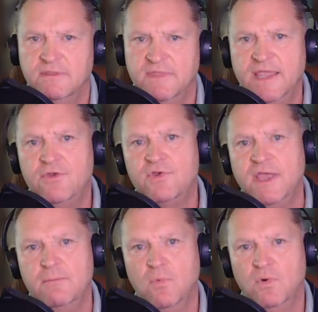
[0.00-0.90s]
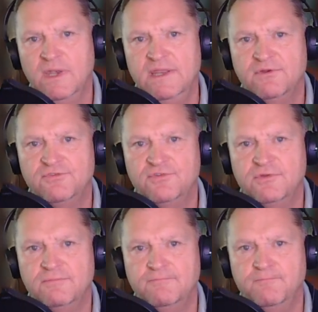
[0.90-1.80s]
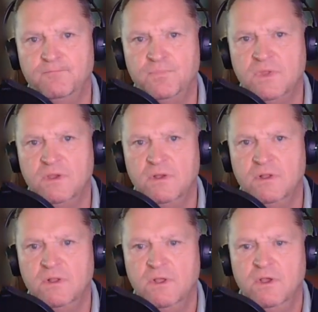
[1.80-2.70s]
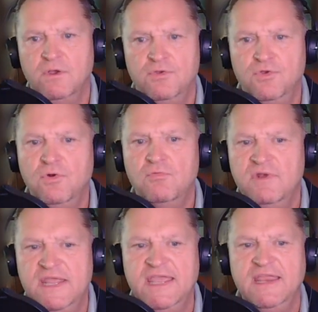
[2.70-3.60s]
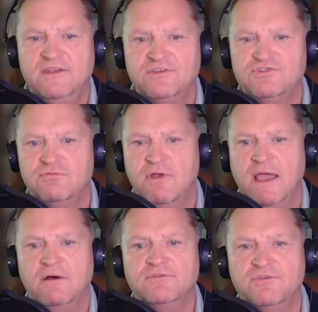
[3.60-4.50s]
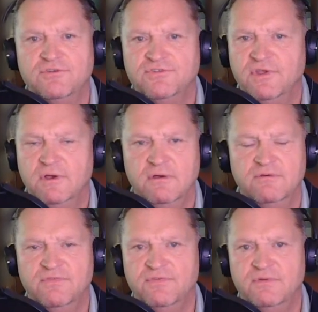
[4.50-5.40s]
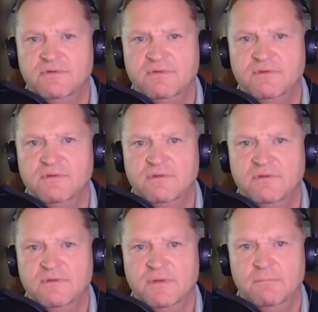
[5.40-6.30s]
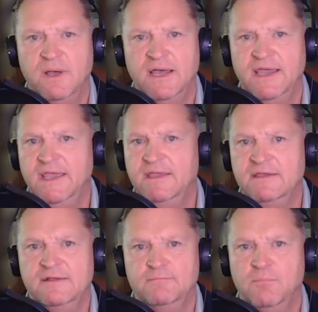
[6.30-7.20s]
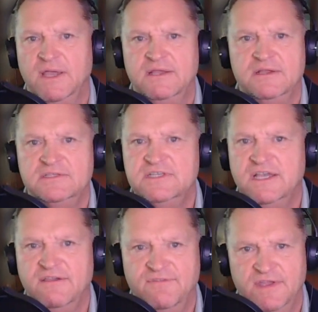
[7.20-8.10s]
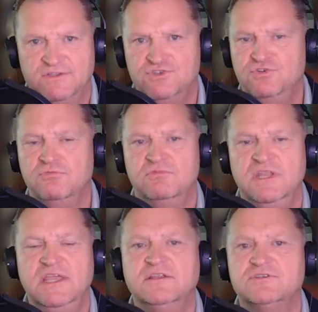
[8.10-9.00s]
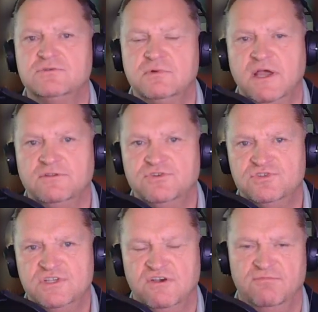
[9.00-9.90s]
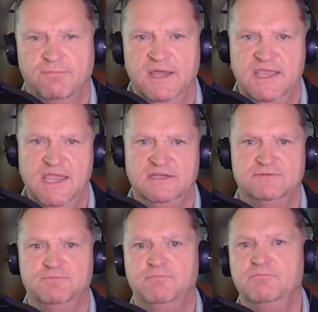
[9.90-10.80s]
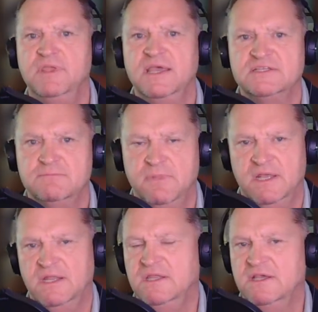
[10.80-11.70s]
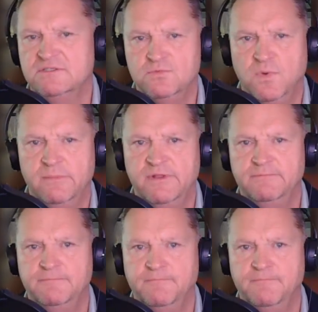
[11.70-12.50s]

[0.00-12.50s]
They create more leaders. You don't need to surround yourself by sycophants. You don't need to surround yourself by yes men and yes women.